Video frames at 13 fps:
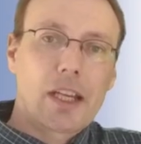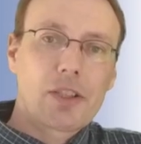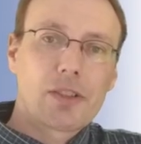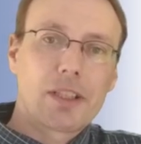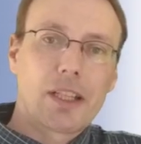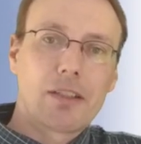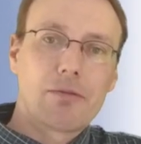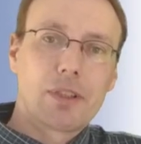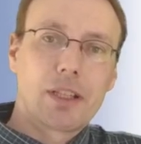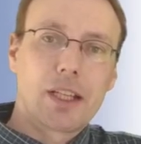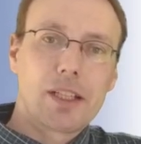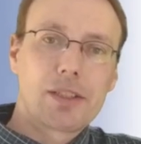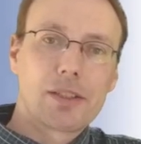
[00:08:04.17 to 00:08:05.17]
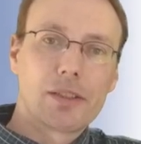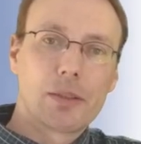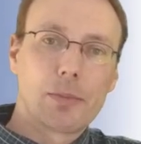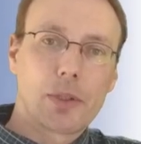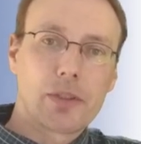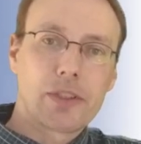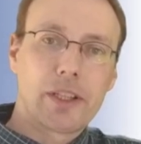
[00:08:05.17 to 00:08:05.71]
that relates to the
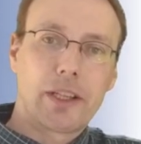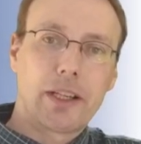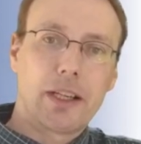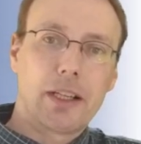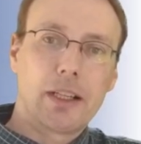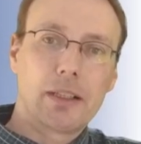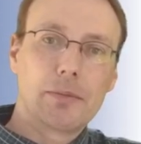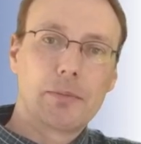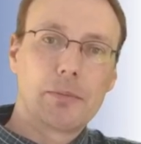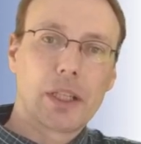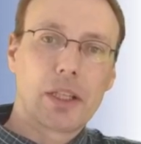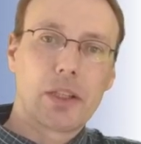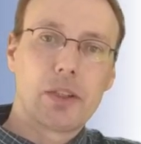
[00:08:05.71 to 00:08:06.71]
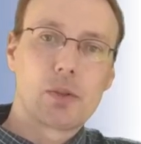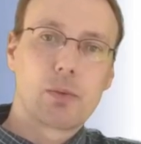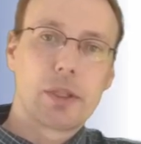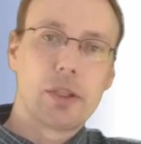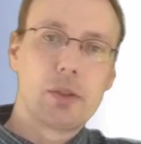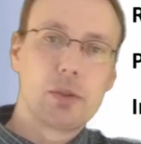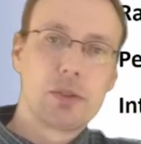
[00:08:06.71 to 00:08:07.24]
percentile because we
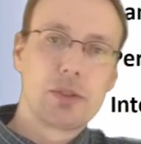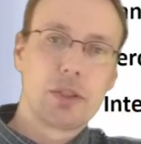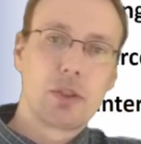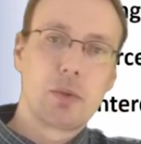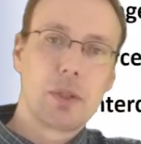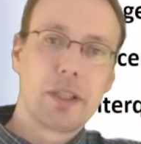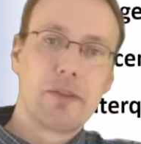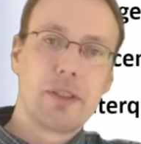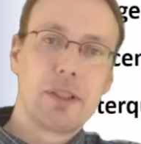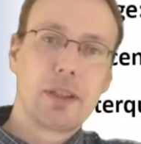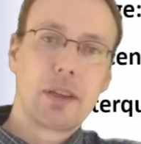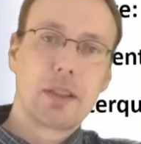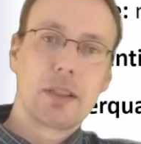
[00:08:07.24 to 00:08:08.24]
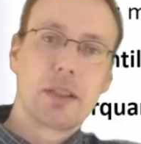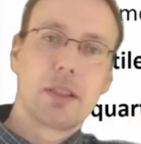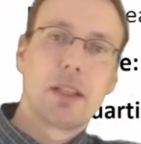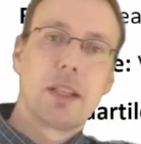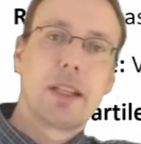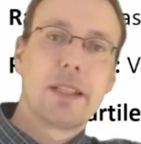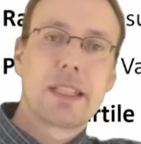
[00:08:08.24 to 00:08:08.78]
use the 25th
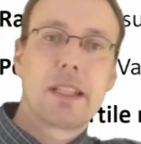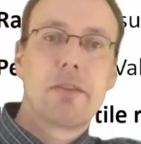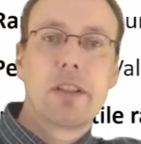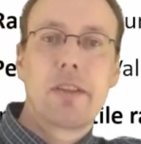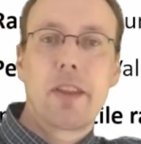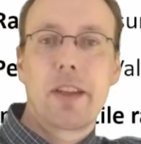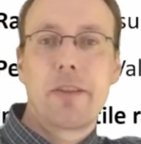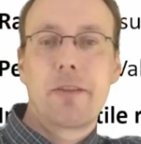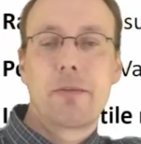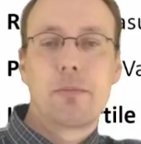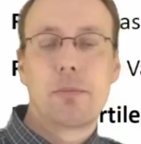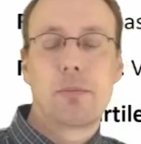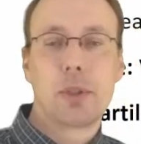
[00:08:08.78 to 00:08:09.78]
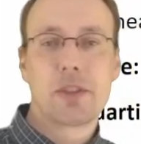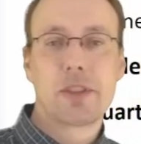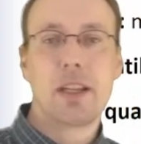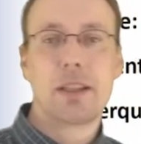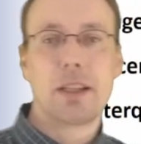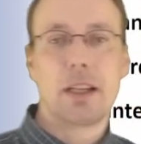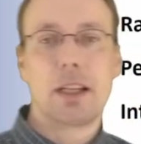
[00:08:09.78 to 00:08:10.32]
and 75th
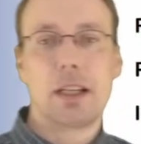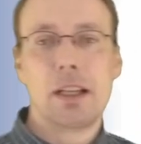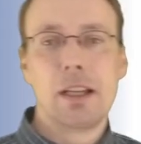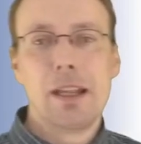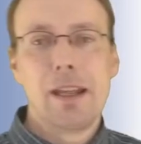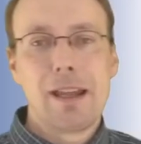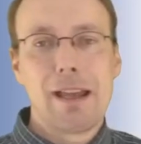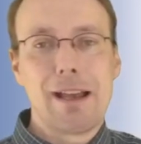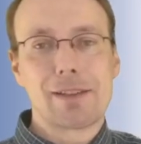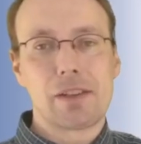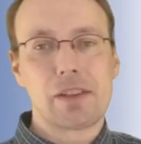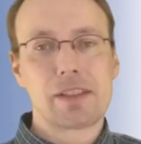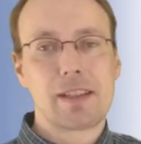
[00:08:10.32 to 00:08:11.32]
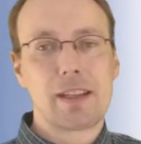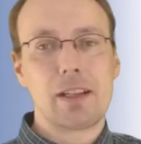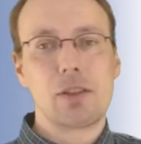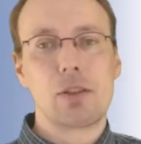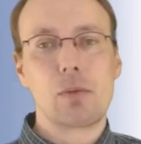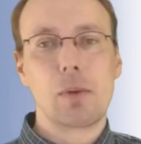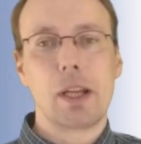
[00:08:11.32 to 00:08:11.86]
percentile as a standard
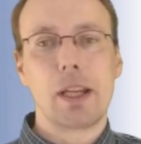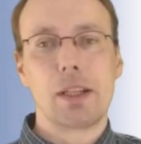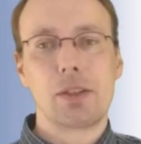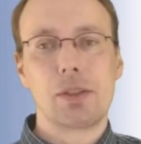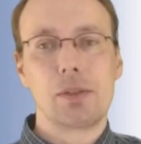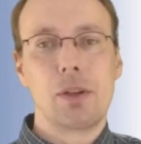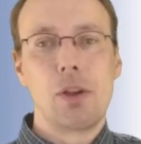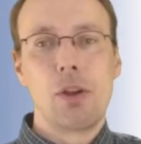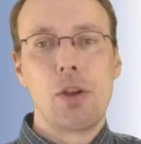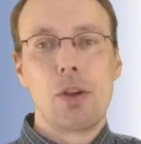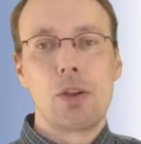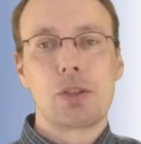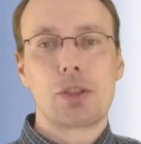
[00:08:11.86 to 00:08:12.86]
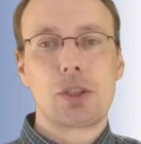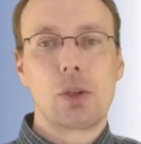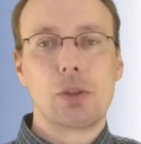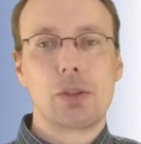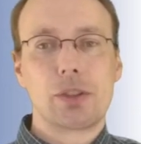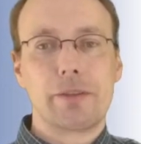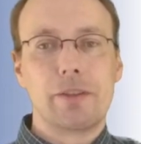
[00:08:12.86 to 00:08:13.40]
way to show
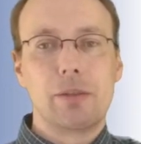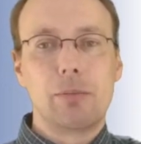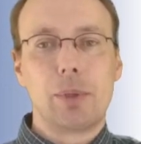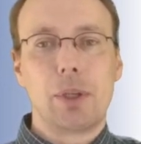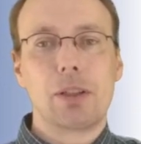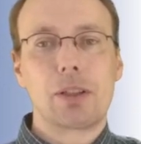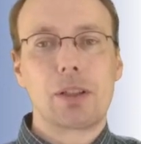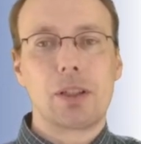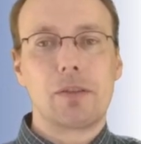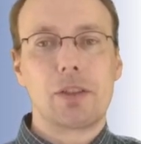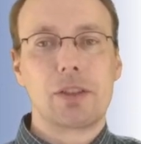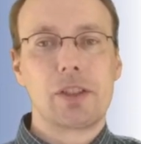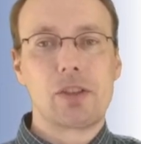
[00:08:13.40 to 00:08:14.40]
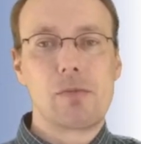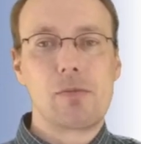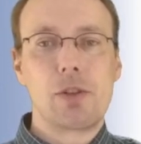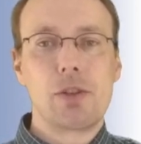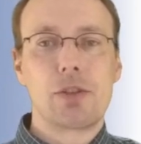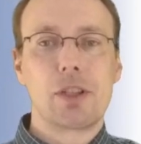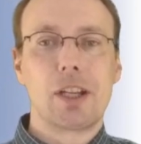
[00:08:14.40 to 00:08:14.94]
sort of the bulk of your
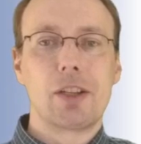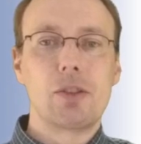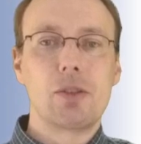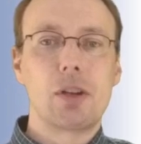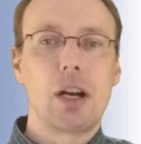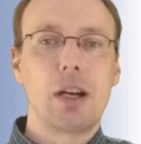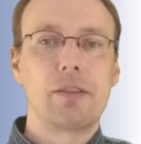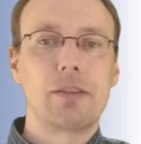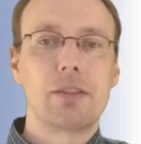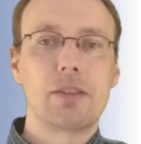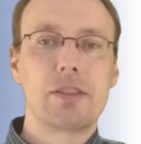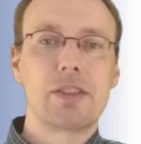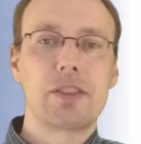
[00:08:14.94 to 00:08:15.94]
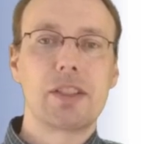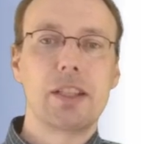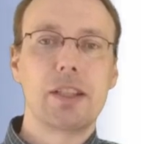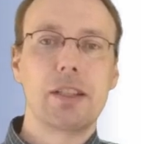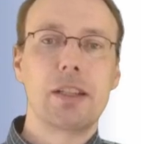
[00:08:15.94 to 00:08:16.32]
distribution, and you often see